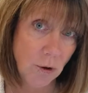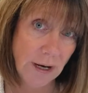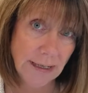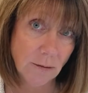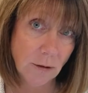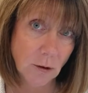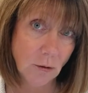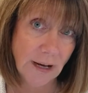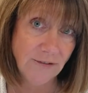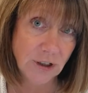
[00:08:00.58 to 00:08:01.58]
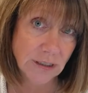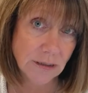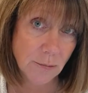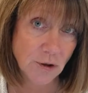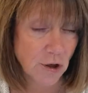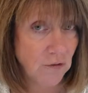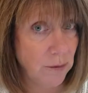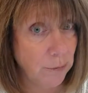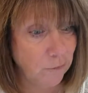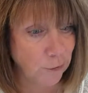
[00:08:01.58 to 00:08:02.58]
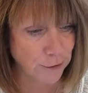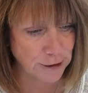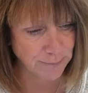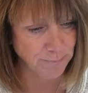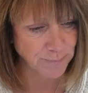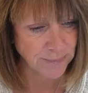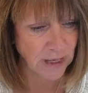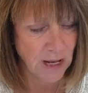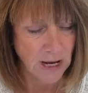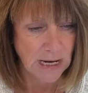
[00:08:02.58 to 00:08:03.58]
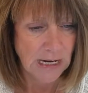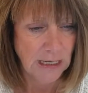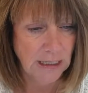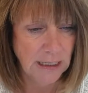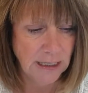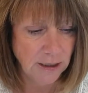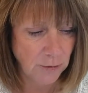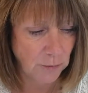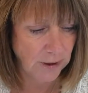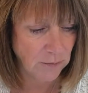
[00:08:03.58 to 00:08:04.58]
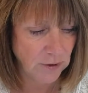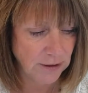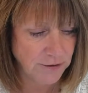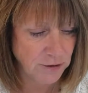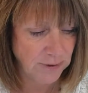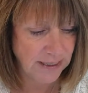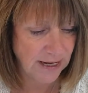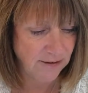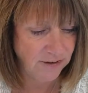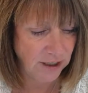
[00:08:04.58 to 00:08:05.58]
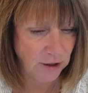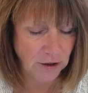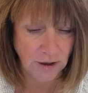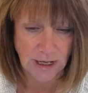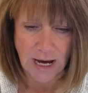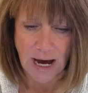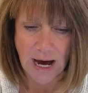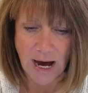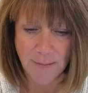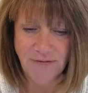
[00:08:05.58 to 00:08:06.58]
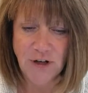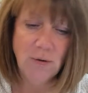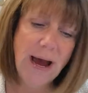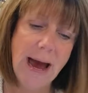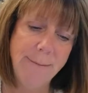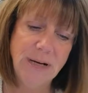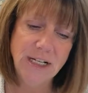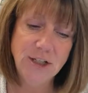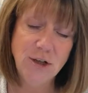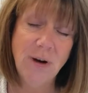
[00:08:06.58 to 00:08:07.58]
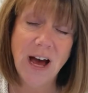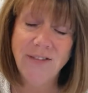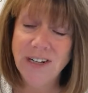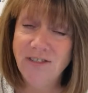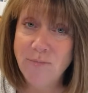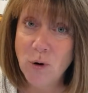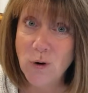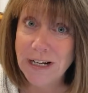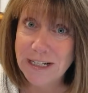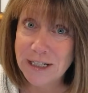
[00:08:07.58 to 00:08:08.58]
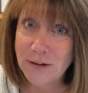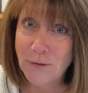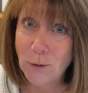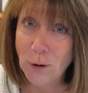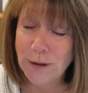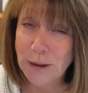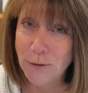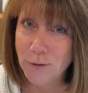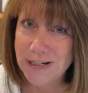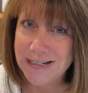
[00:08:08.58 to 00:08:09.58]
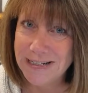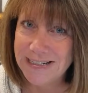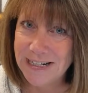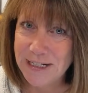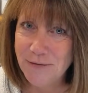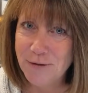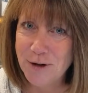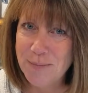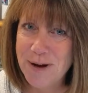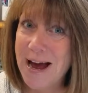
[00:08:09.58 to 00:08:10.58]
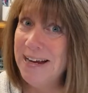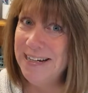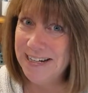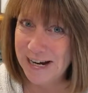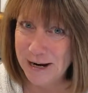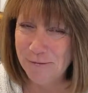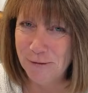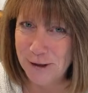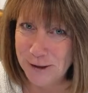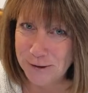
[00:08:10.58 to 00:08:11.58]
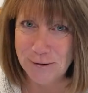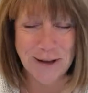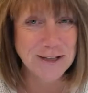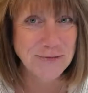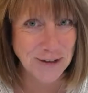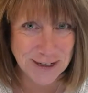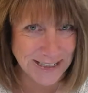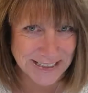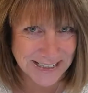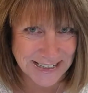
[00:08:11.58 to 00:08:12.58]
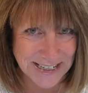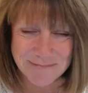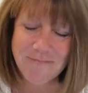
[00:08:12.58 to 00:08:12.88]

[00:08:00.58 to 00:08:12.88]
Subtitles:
and it will go live for customers on November 1st. All right, what else do we have here? If you happen to have enough points for the Greece incentive trip, yay for you. That's very exciting.